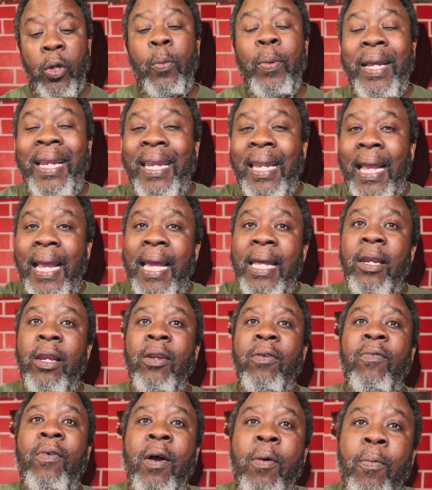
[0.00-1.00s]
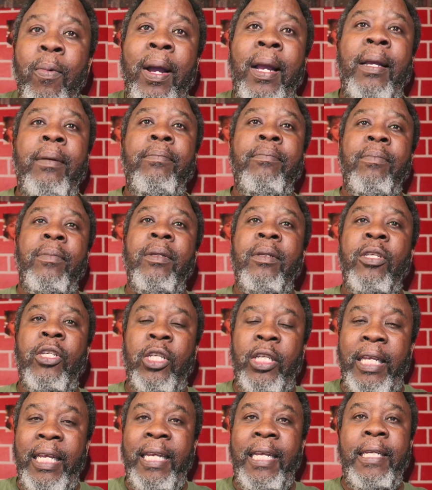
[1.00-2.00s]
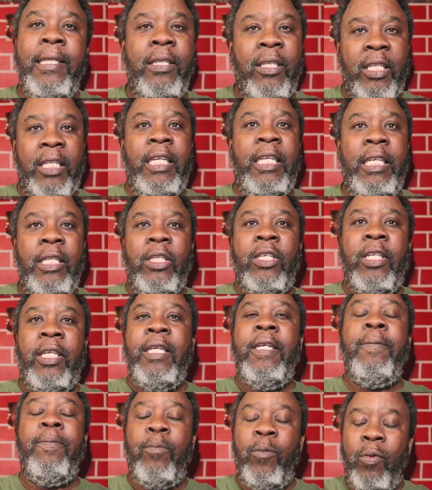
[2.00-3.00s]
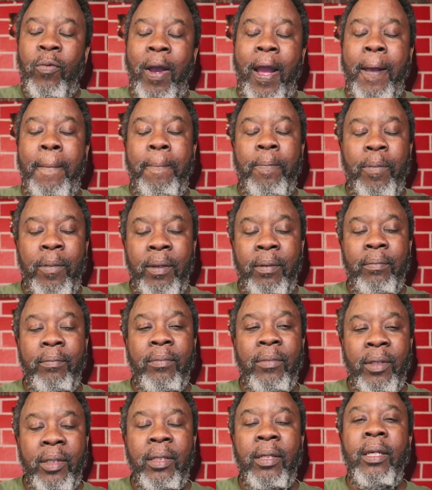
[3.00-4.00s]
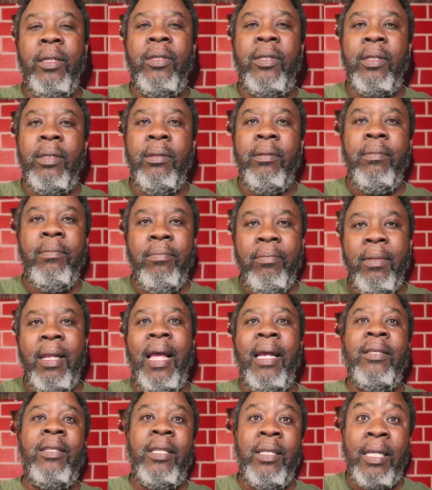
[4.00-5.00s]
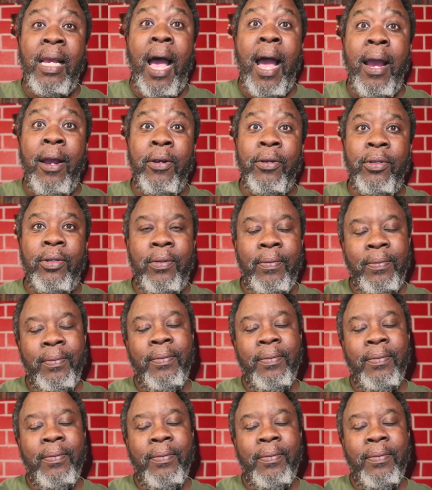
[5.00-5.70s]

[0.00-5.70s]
we land on the runway. Skeet, skeet, skeet, right? That's the tires.